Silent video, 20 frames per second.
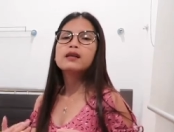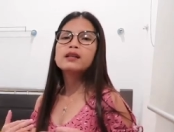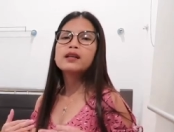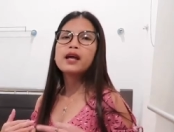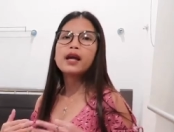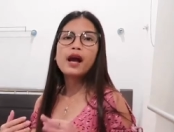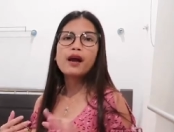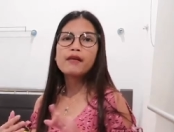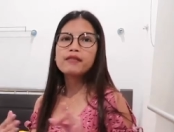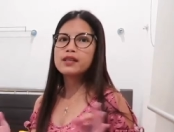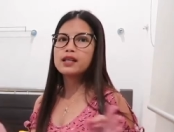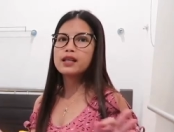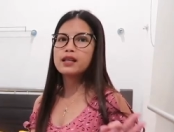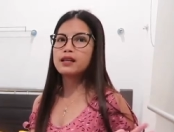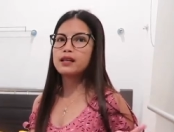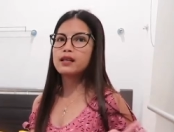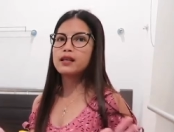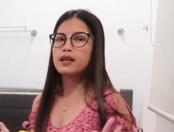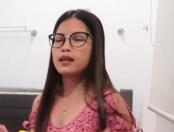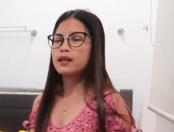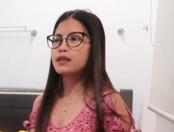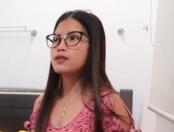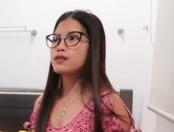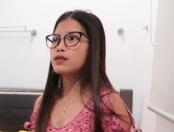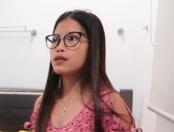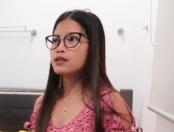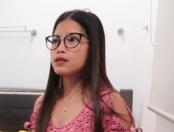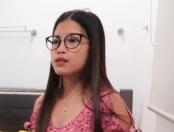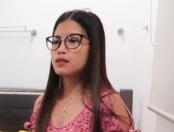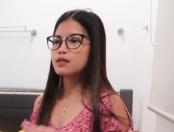They haven't got a kid,
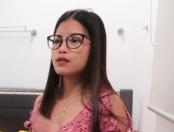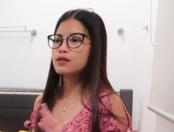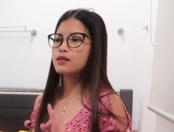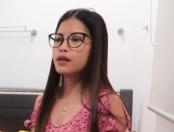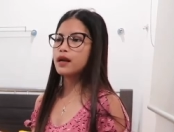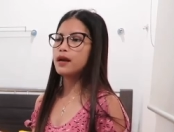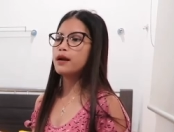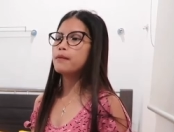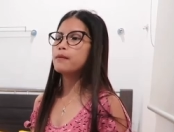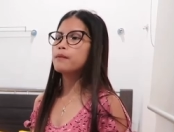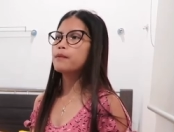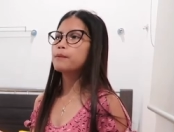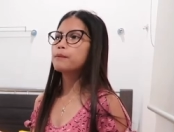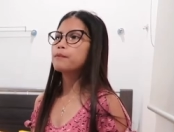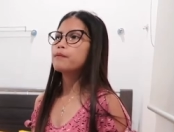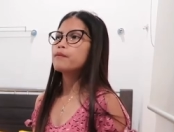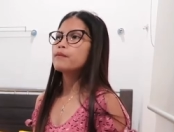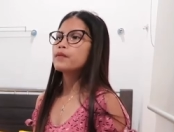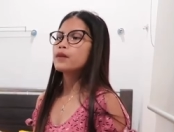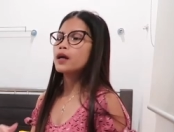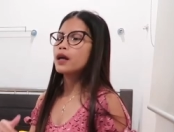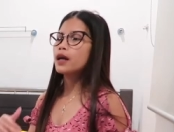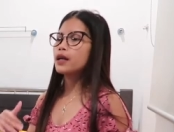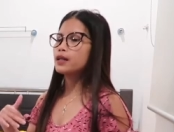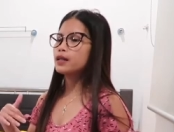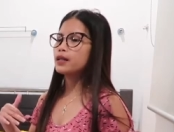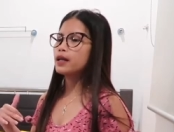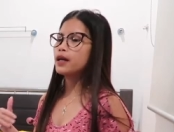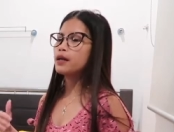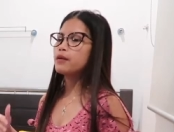so it's just them,
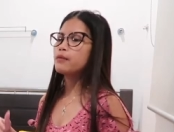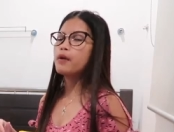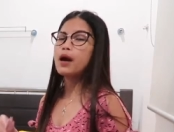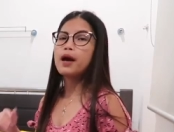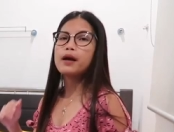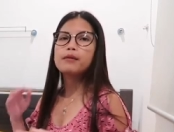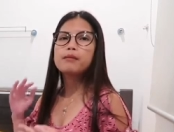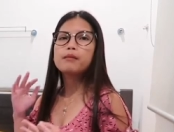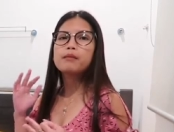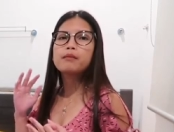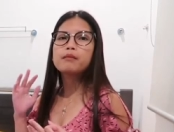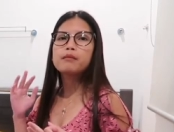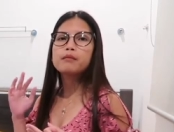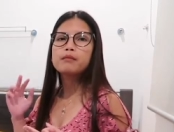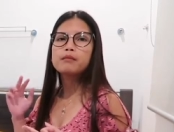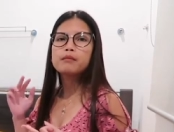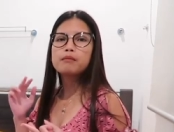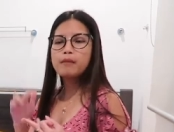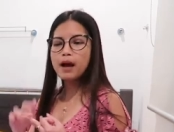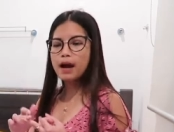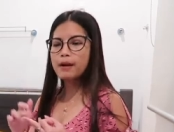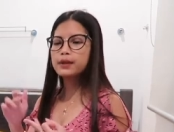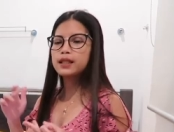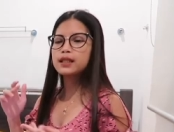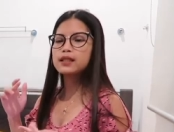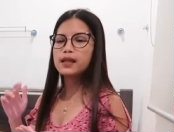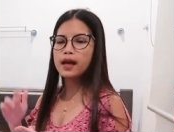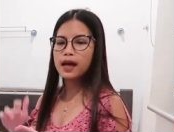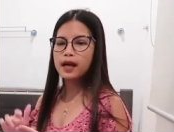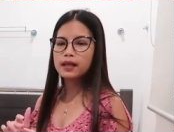and then my mom
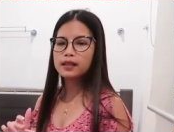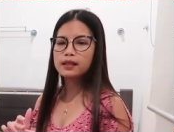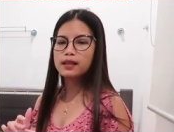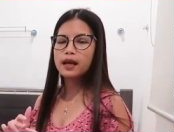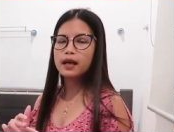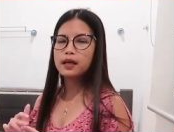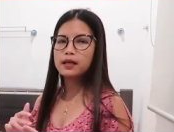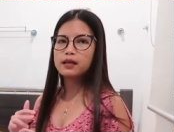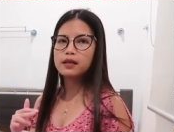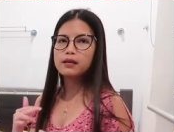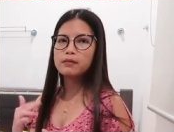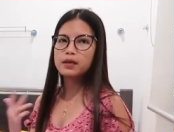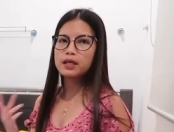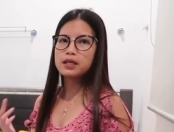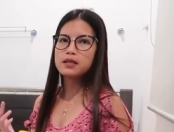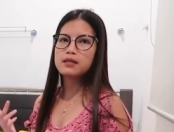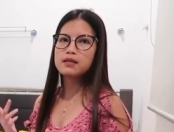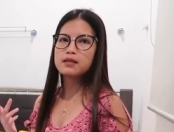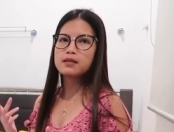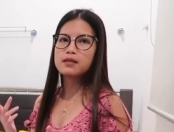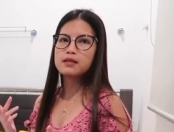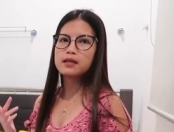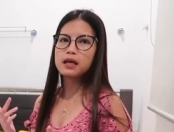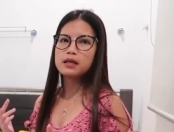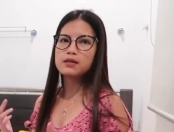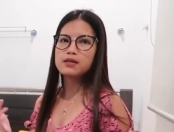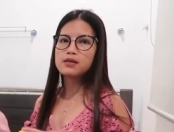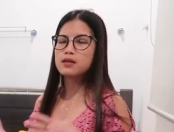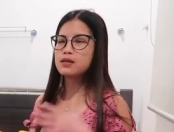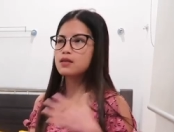and dad, and then my sister.
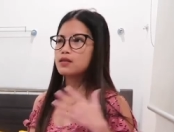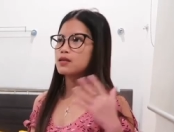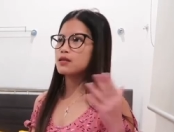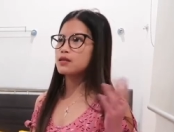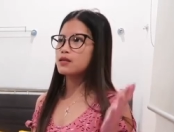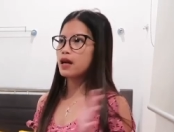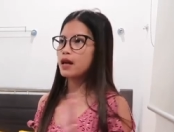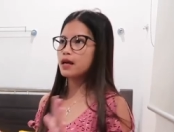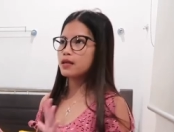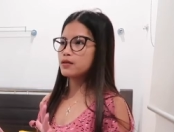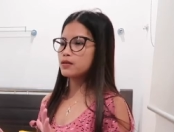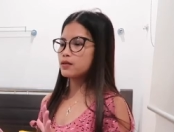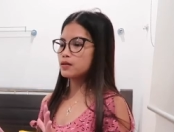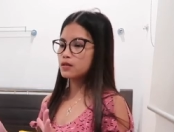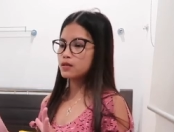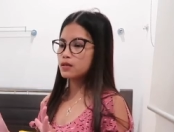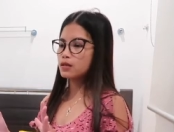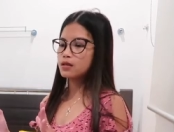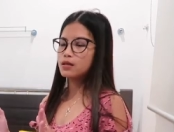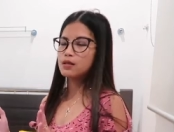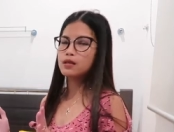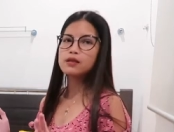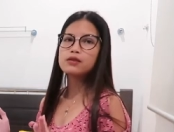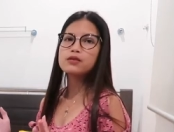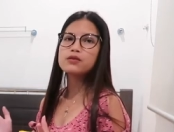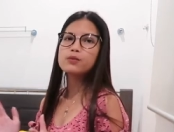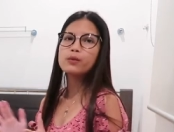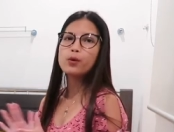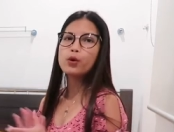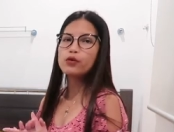So it's just us. It's just a
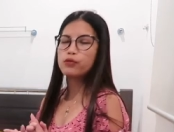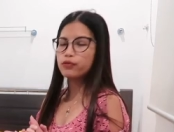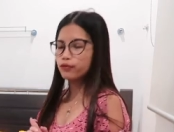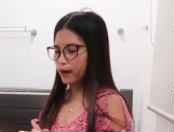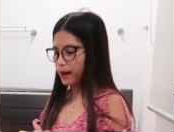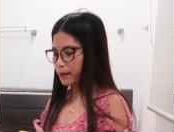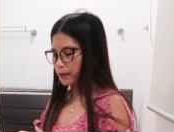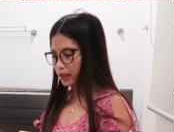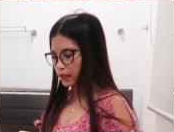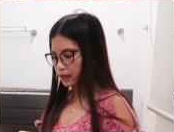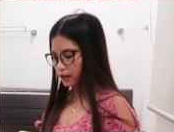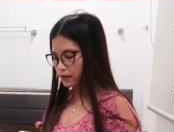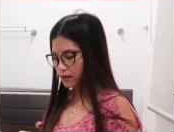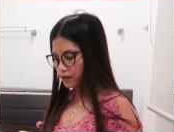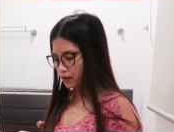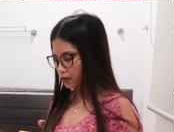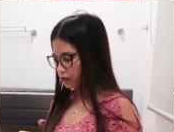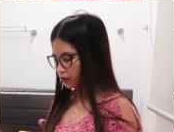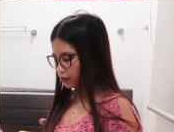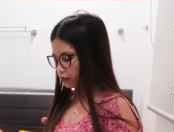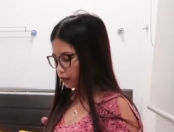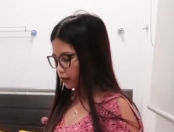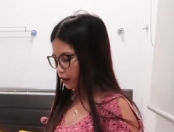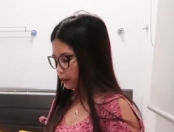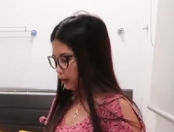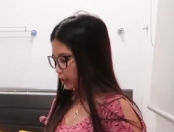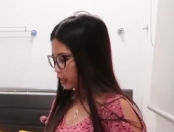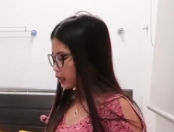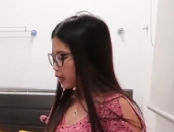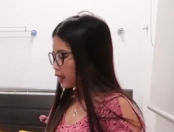small family, circle
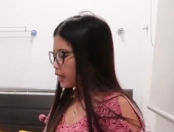family.